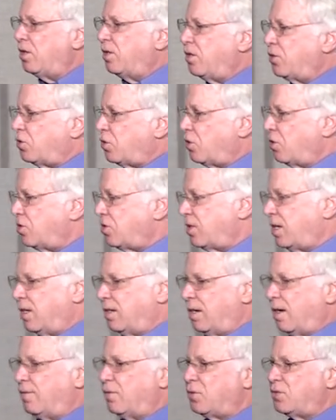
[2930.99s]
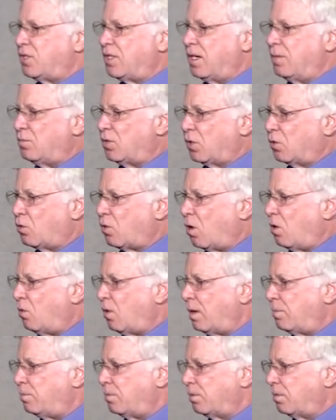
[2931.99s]
in the church that never seem to grow
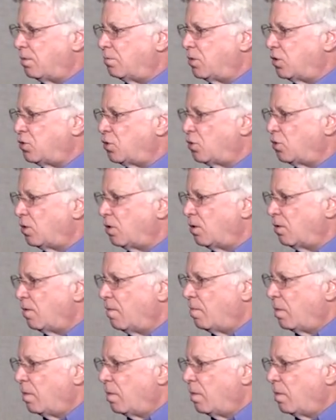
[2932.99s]
up and mature?